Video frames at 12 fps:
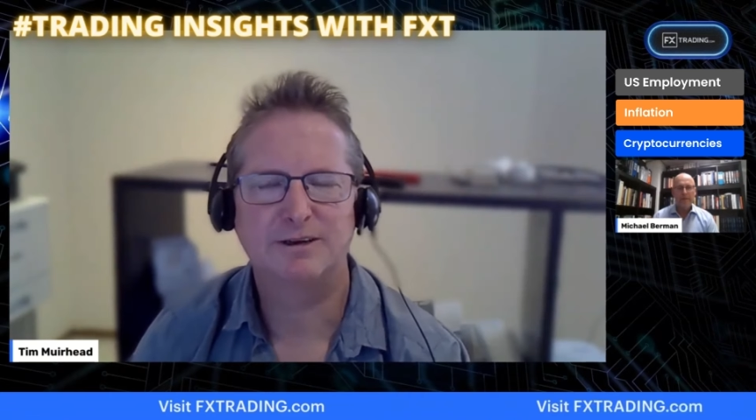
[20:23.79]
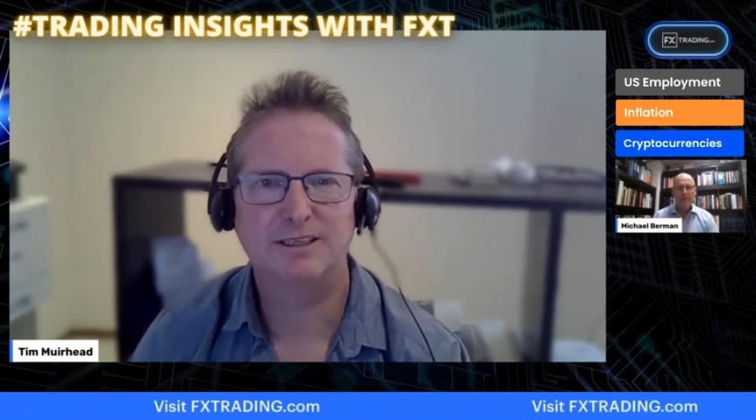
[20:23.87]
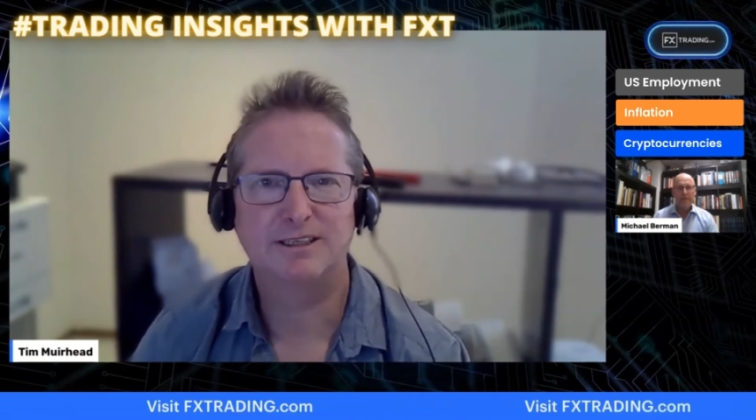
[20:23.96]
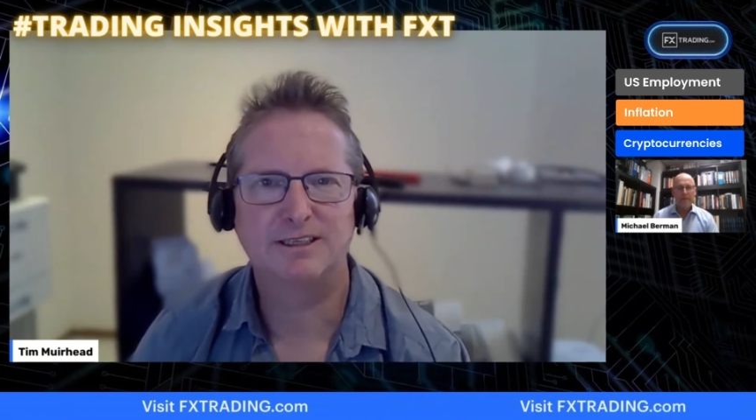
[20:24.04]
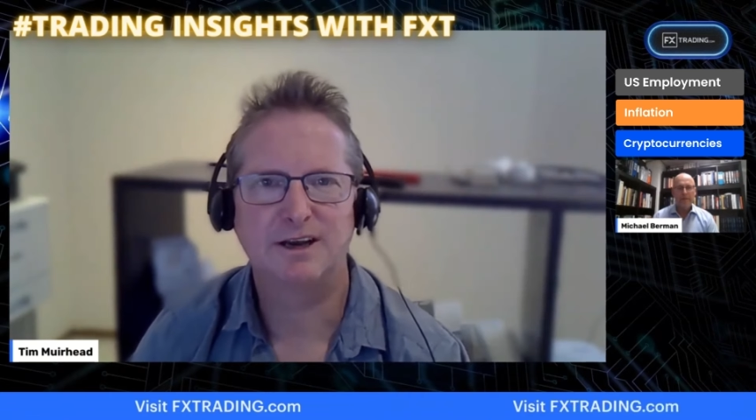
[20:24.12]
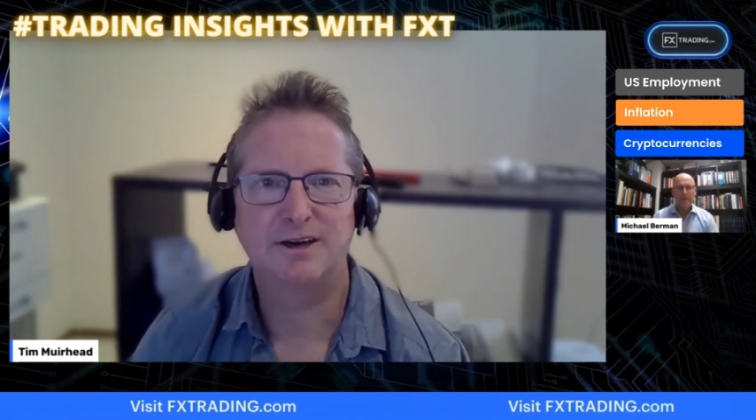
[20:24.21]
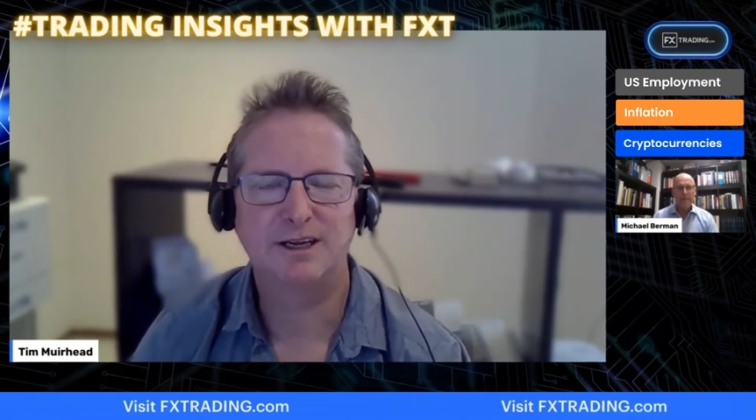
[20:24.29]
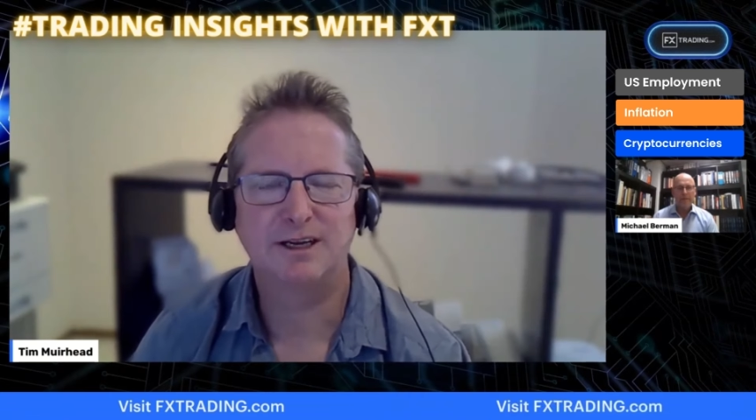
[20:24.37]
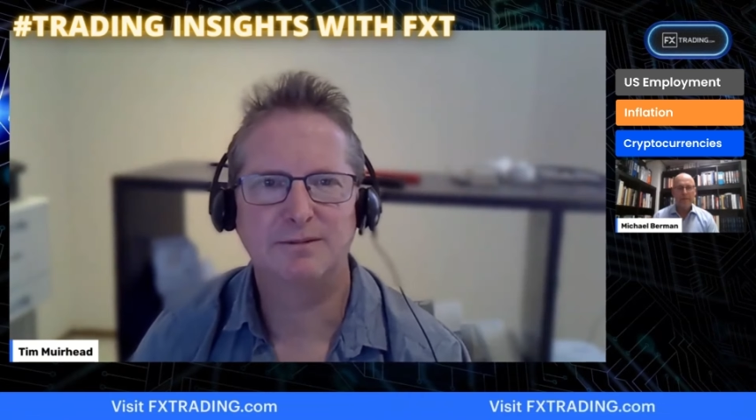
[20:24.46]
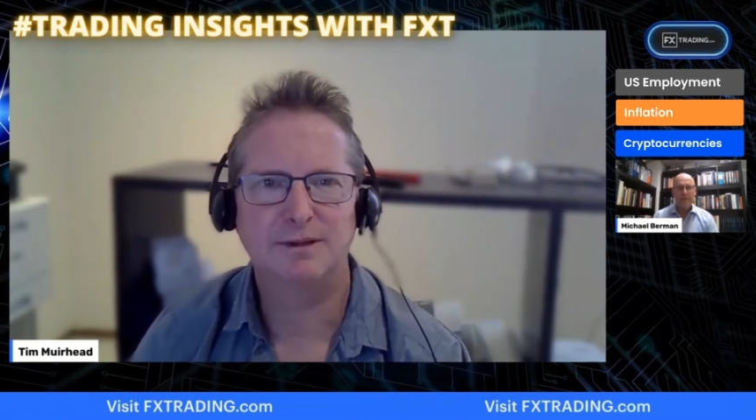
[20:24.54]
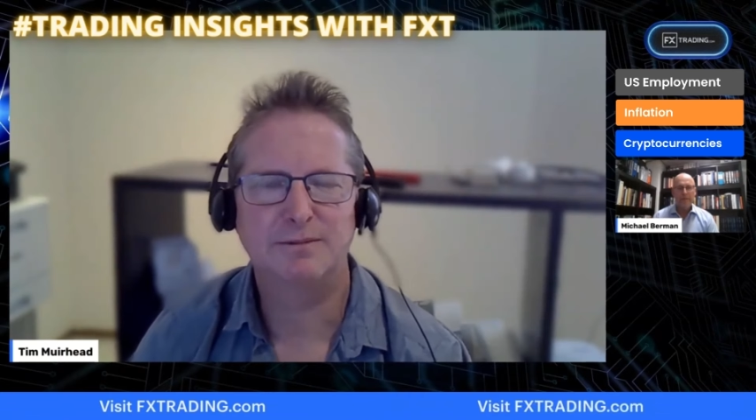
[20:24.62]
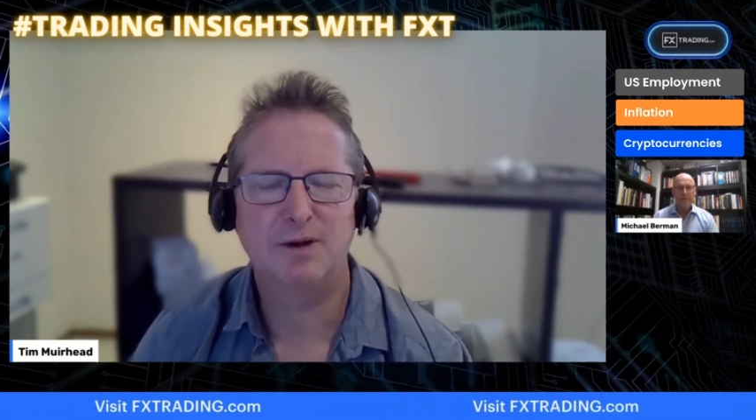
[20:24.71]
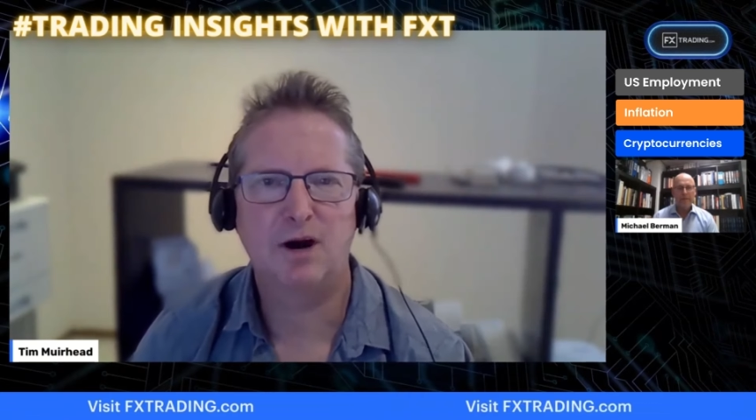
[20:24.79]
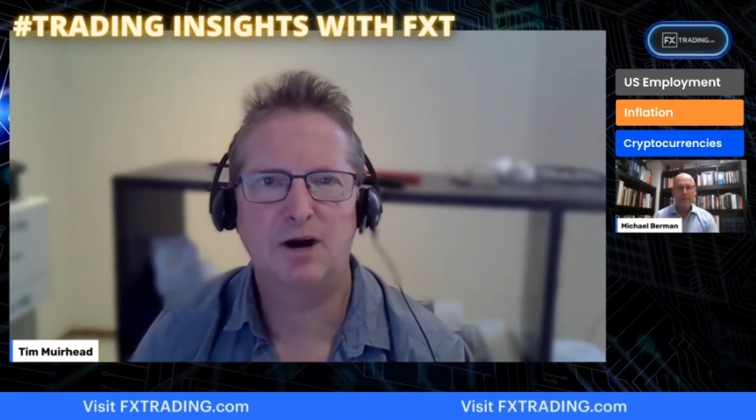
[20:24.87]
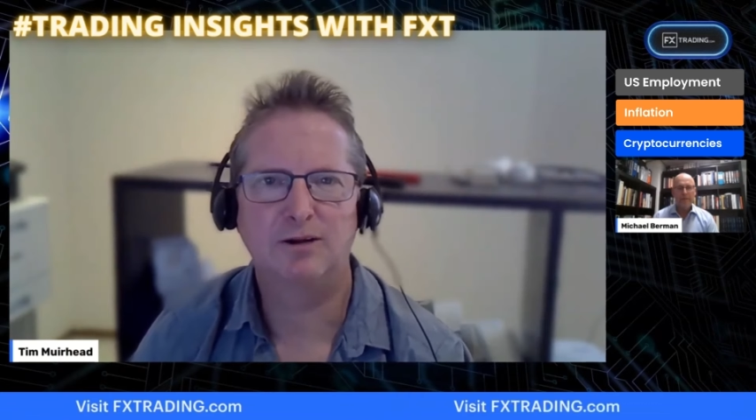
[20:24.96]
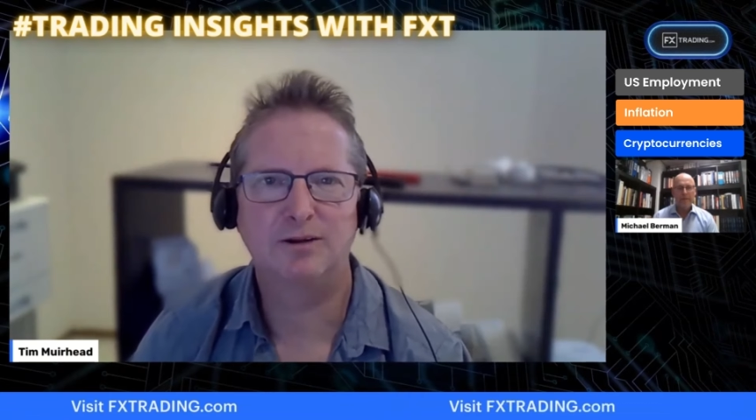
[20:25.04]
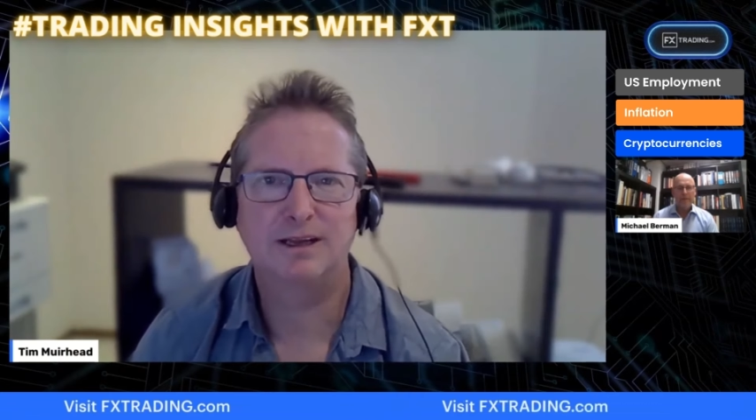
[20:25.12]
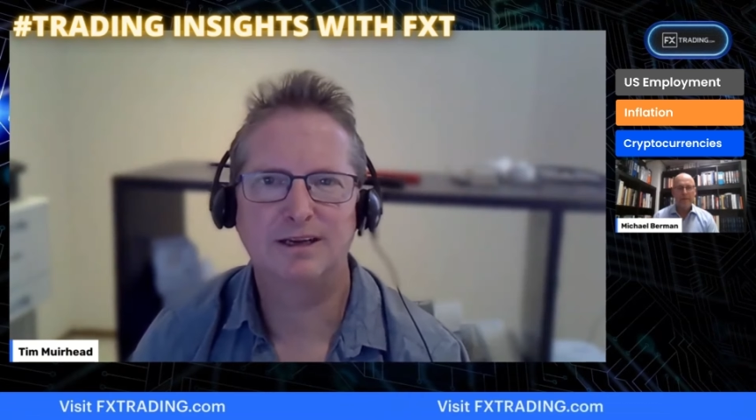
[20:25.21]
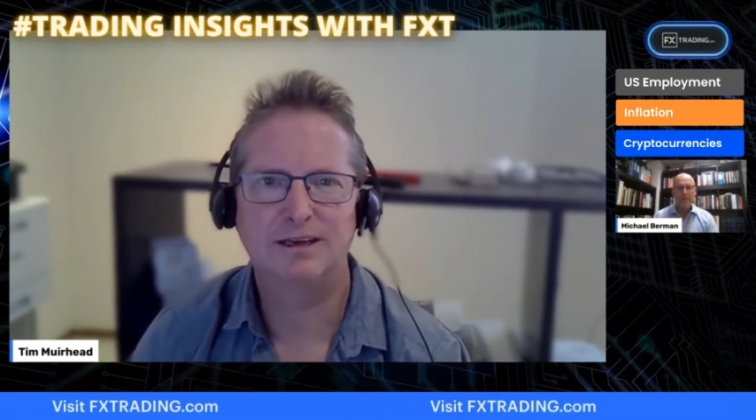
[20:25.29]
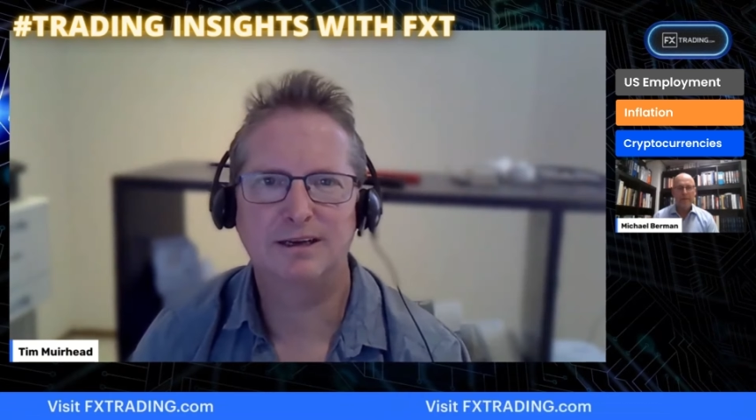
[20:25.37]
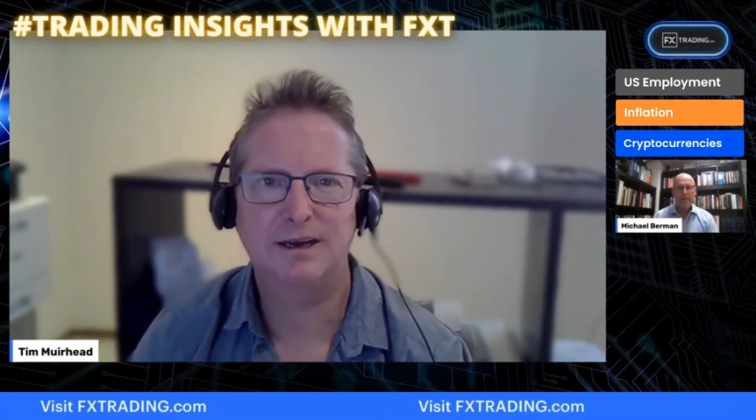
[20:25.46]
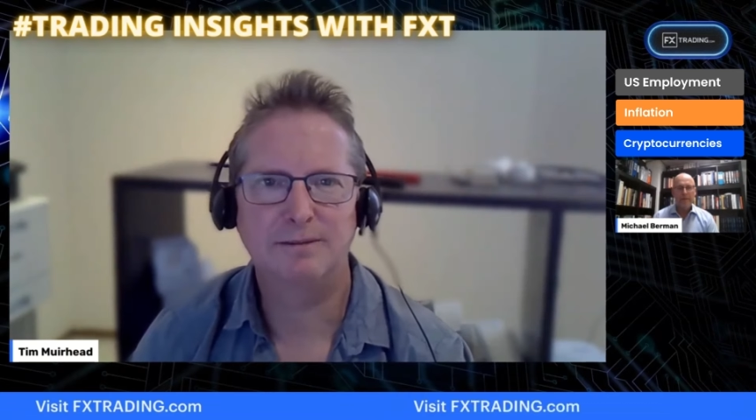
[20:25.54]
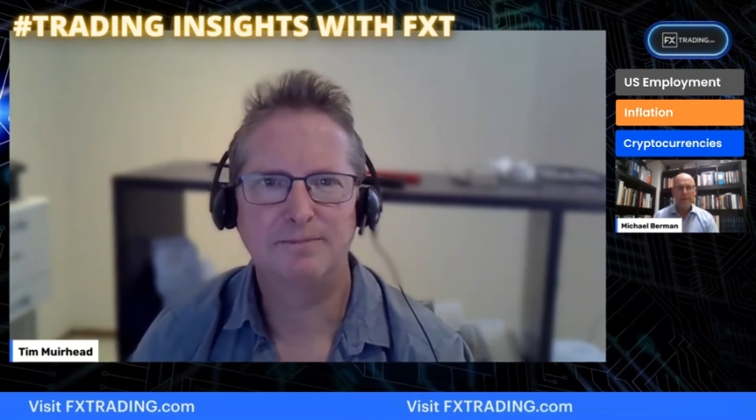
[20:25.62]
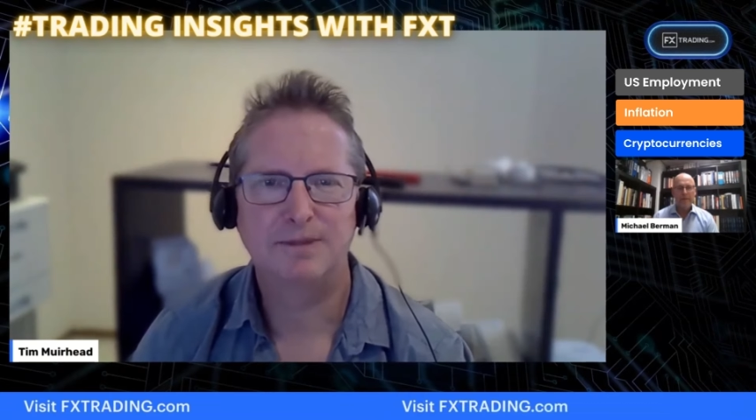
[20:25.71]
US is only going to be mild, and
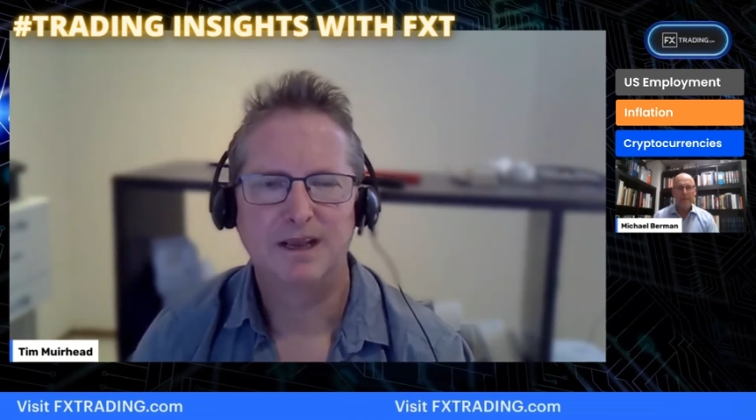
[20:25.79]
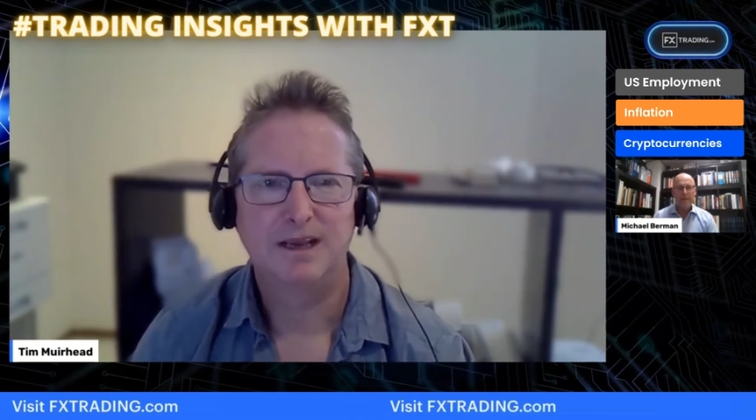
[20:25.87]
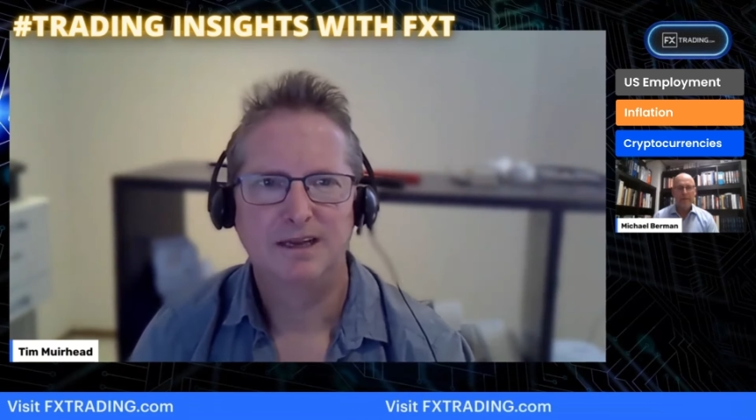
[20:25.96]
uh,